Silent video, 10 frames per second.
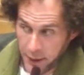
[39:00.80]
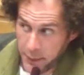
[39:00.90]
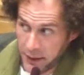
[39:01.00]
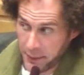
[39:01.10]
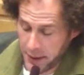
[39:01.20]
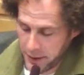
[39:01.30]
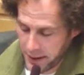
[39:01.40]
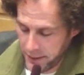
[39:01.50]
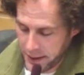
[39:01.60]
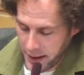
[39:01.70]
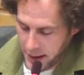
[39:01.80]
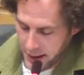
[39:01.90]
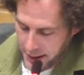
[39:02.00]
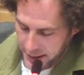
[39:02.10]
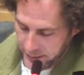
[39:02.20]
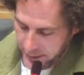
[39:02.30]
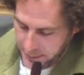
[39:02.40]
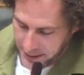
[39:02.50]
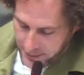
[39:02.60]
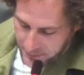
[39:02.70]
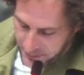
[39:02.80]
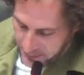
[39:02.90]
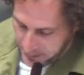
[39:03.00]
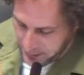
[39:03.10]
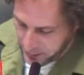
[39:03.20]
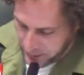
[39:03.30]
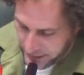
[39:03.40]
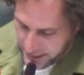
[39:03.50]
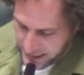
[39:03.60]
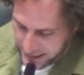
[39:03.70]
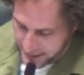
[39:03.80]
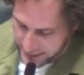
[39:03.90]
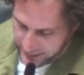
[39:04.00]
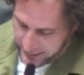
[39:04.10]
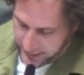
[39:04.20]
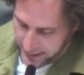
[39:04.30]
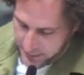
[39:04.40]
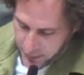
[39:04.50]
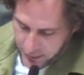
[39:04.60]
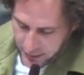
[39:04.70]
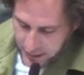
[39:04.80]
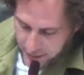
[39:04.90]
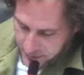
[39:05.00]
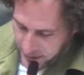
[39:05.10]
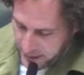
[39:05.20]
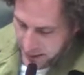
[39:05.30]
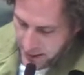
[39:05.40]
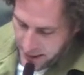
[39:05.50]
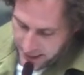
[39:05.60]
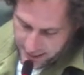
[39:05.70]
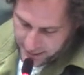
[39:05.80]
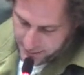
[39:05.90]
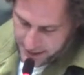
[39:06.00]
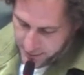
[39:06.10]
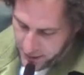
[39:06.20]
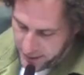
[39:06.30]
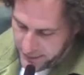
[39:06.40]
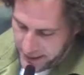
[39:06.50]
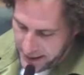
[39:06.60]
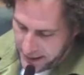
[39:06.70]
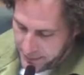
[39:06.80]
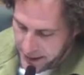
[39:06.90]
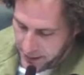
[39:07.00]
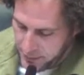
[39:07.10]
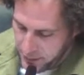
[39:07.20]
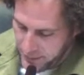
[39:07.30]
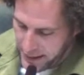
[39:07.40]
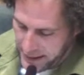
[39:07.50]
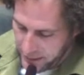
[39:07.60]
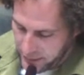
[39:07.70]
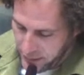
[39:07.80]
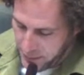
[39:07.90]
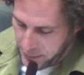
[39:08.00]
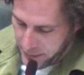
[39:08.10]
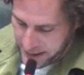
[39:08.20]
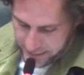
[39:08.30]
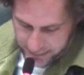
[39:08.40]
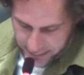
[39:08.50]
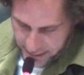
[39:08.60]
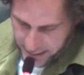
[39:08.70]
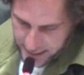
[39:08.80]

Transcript: you very much, Mayor Given. I guess I could make the first motion, and there's a second motion there as well. I can make them all if you like, but I would move that council appoint